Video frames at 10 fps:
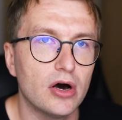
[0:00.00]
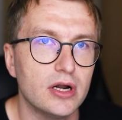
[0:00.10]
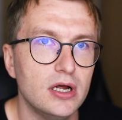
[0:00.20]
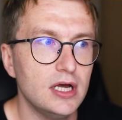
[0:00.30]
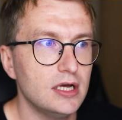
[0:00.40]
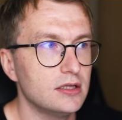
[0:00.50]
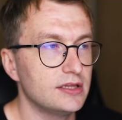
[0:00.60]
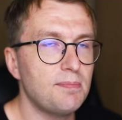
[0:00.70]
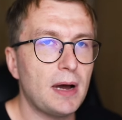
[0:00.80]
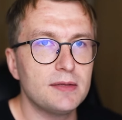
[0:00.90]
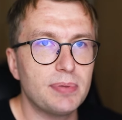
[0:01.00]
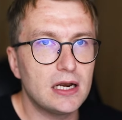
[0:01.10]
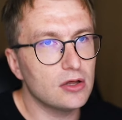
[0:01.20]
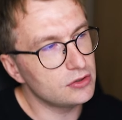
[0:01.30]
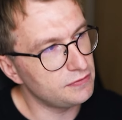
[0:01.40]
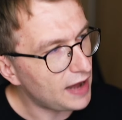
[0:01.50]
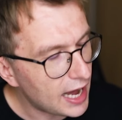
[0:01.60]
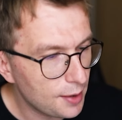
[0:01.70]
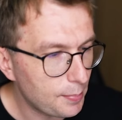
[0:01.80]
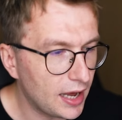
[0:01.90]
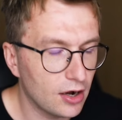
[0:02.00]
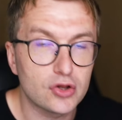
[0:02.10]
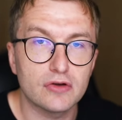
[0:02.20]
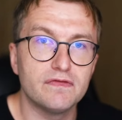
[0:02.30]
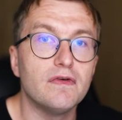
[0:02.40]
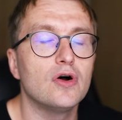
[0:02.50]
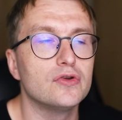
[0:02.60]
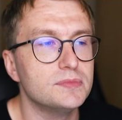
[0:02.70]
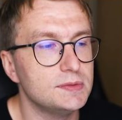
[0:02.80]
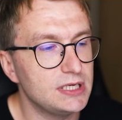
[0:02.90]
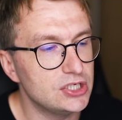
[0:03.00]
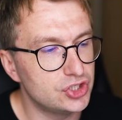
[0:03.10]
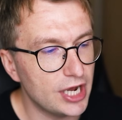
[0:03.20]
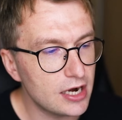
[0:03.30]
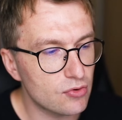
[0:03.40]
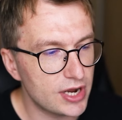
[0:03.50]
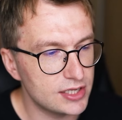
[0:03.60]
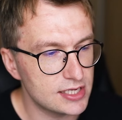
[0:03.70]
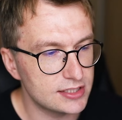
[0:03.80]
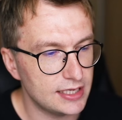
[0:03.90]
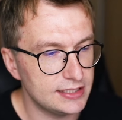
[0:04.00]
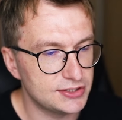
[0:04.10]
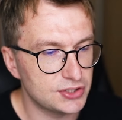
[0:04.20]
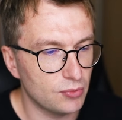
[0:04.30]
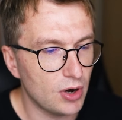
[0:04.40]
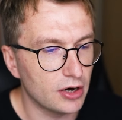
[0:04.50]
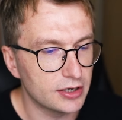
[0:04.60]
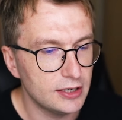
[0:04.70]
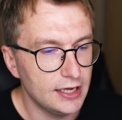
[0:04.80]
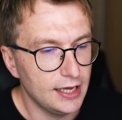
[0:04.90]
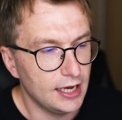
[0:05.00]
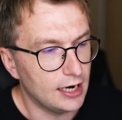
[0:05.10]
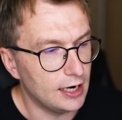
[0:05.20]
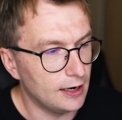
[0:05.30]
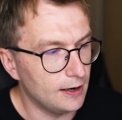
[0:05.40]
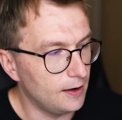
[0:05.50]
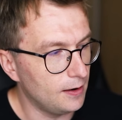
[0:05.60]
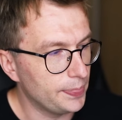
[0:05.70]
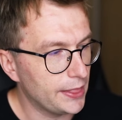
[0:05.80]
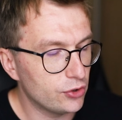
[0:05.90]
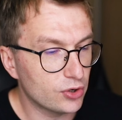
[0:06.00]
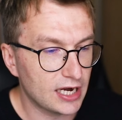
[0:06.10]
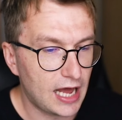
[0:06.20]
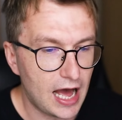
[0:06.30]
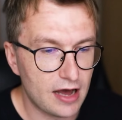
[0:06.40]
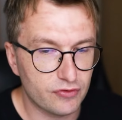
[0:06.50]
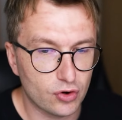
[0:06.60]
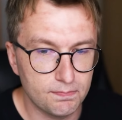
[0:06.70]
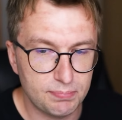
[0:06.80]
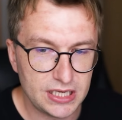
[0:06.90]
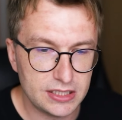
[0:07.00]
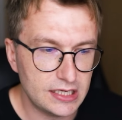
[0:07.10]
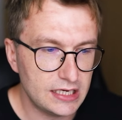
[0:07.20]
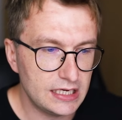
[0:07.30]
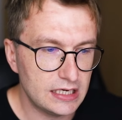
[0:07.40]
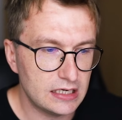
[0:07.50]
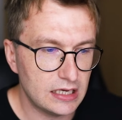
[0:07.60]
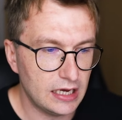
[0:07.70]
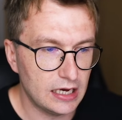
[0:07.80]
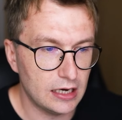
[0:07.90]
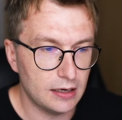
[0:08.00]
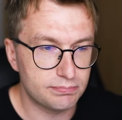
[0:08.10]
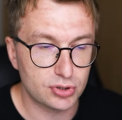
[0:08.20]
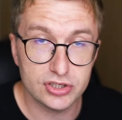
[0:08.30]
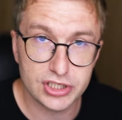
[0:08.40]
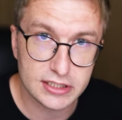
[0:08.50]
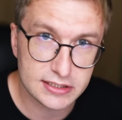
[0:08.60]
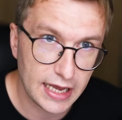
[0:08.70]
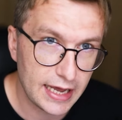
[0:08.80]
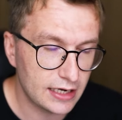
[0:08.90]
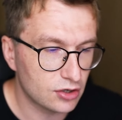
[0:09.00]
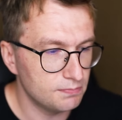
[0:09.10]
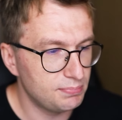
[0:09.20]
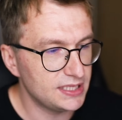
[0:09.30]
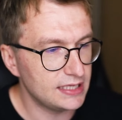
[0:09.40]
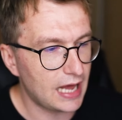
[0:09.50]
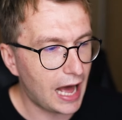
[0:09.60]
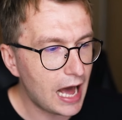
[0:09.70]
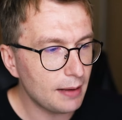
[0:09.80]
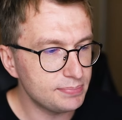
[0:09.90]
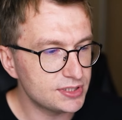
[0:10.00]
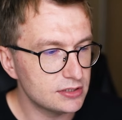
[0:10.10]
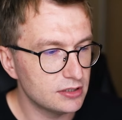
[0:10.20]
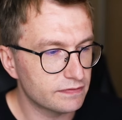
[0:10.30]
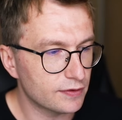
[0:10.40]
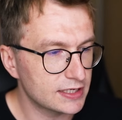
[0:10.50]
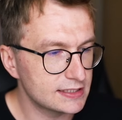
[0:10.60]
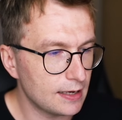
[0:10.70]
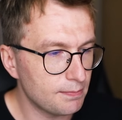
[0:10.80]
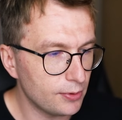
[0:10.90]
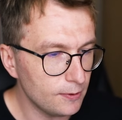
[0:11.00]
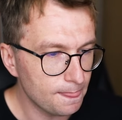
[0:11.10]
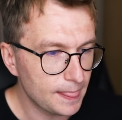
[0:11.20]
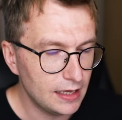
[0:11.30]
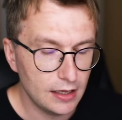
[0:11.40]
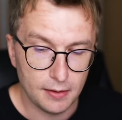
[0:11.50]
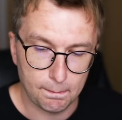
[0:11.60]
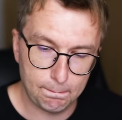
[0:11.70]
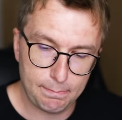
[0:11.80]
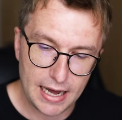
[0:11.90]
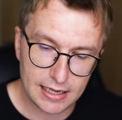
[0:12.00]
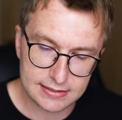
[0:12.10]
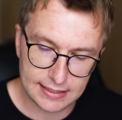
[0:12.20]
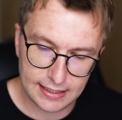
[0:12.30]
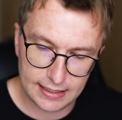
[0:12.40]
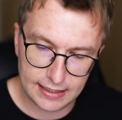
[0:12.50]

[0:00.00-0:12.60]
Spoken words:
on. There might be a lot of hype, a lot of volumes being generated and so on. You can have competing projects and competing apps, for example, but